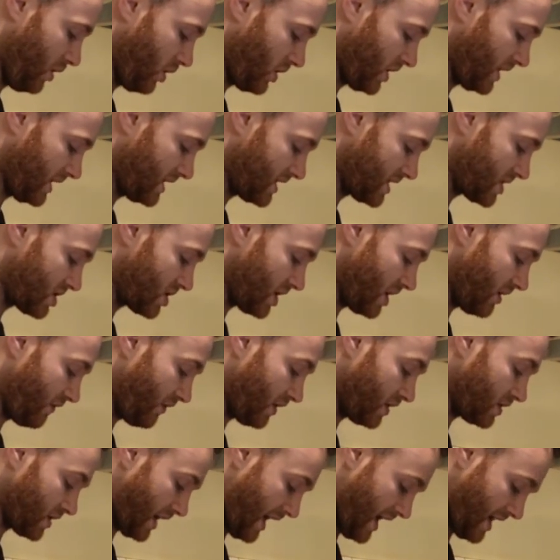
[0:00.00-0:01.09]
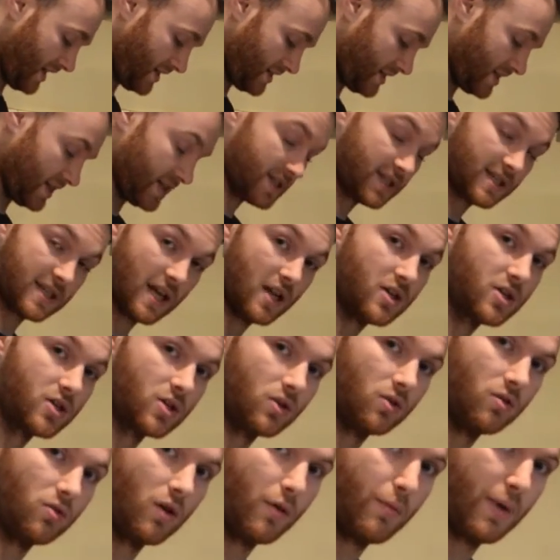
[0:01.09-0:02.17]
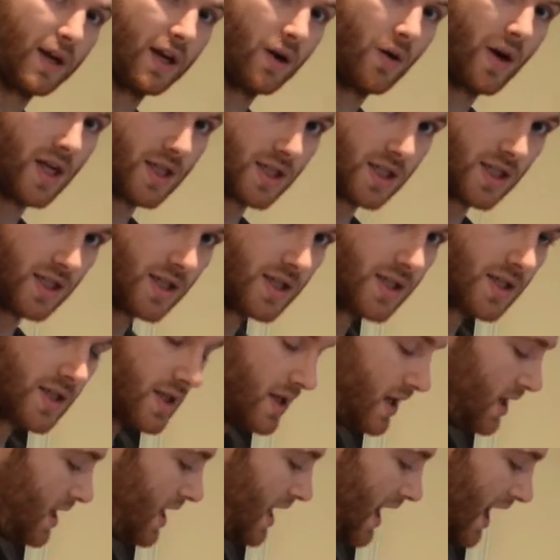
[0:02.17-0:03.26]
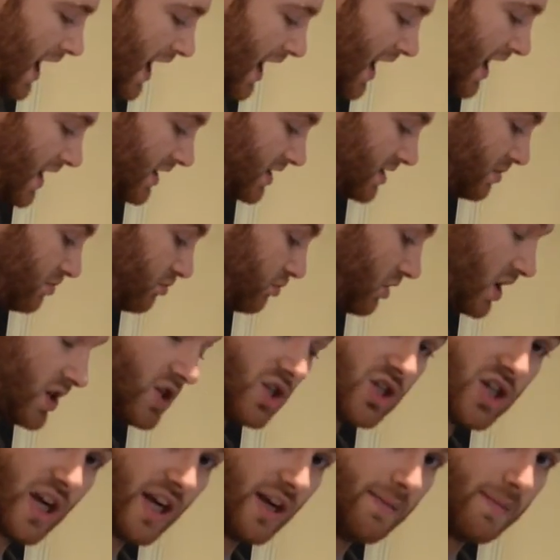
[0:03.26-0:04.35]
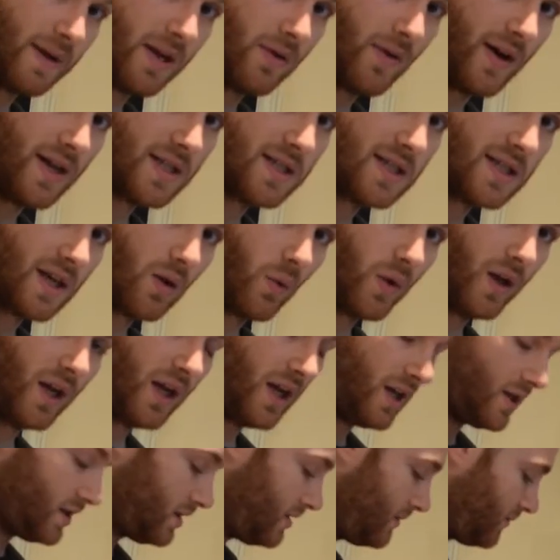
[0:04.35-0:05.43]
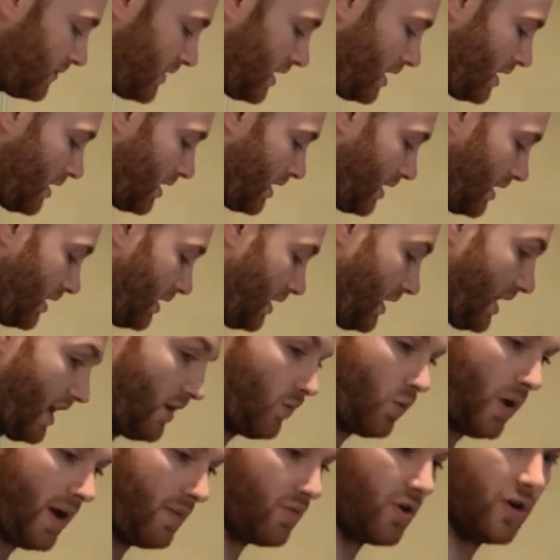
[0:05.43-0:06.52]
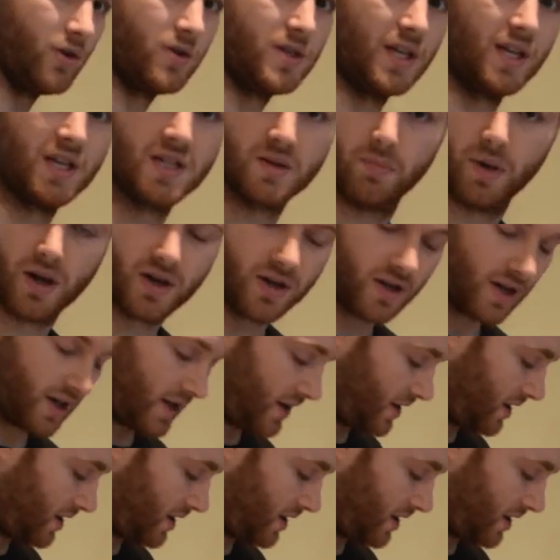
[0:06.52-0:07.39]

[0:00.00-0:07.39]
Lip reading: looking to see if it has the essential amino acids and branched chain amino acids that we need, and whey protein is abundant in